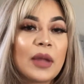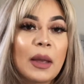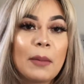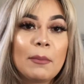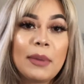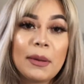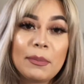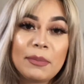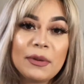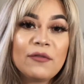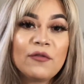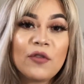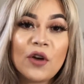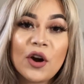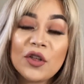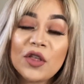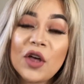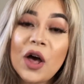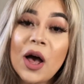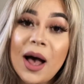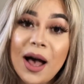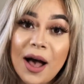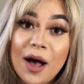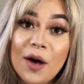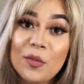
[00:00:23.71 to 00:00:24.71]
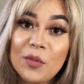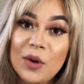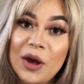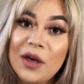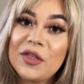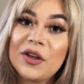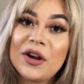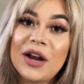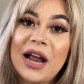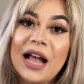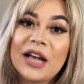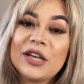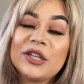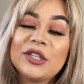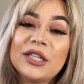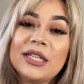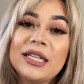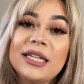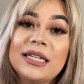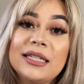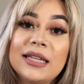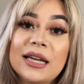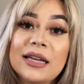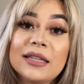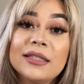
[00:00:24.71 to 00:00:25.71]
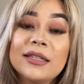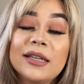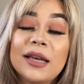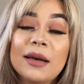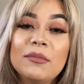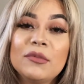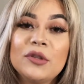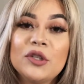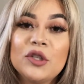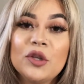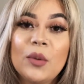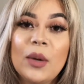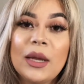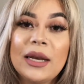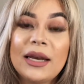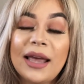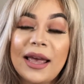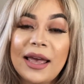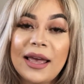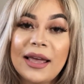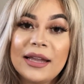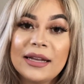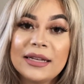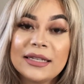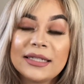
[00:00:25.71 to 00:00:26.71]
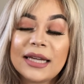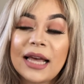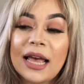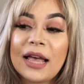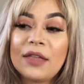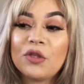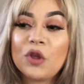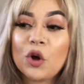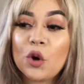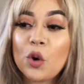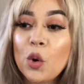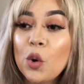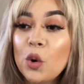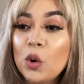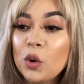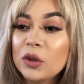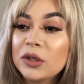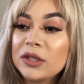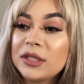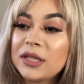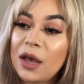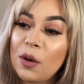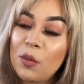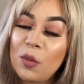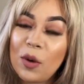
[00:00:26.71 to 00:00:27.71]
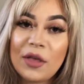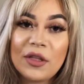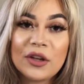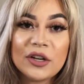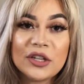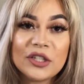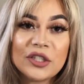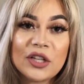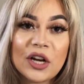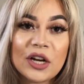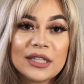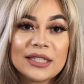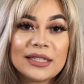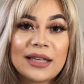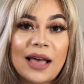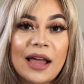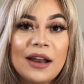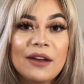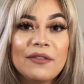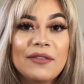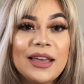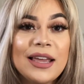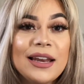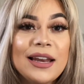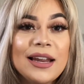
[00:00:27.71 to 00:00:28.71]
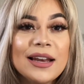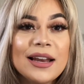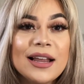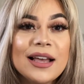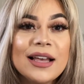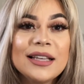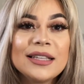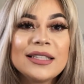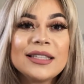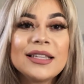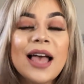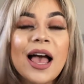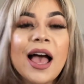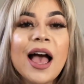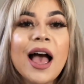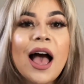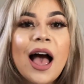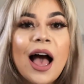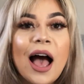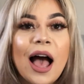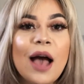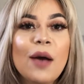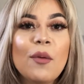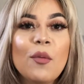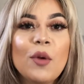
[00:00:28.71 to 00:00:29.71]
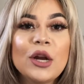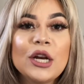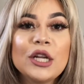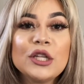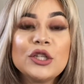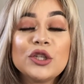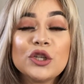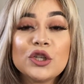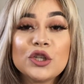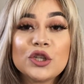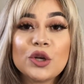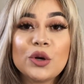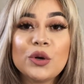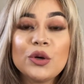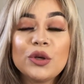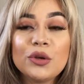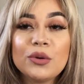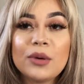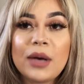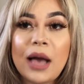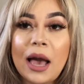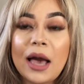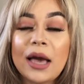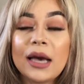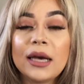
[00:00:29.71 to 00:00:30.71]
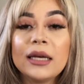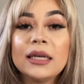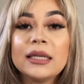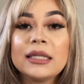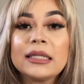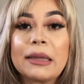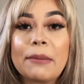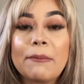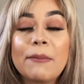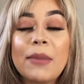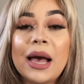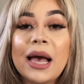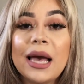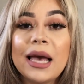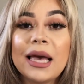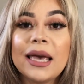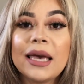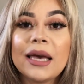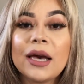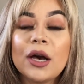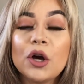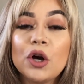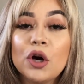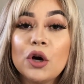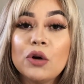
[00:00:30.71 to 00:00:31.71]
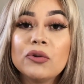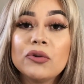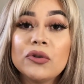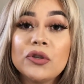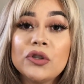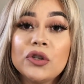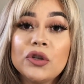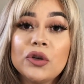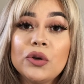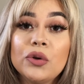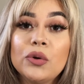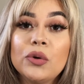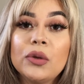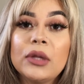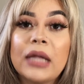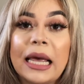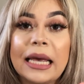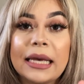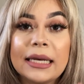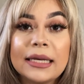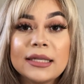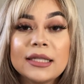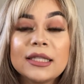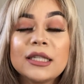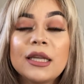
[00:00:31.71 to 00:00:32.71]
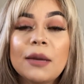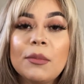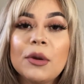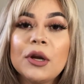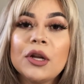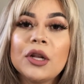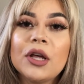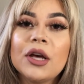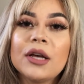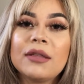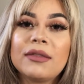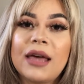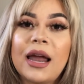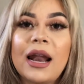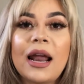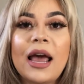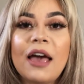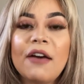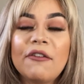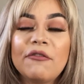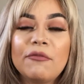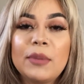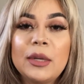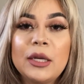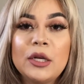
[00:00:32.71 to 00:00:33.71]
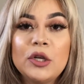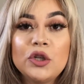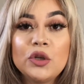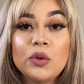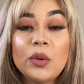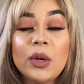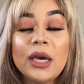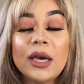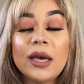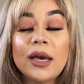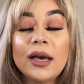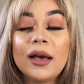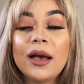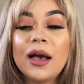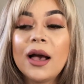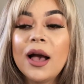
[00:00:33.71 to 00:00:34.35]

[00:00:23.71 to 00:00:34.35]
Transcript: But before the hot weather actually does come to an end and the cold weather starts kind of hitting us, I wanted to show you guys my go-to like summer look that I have been doing.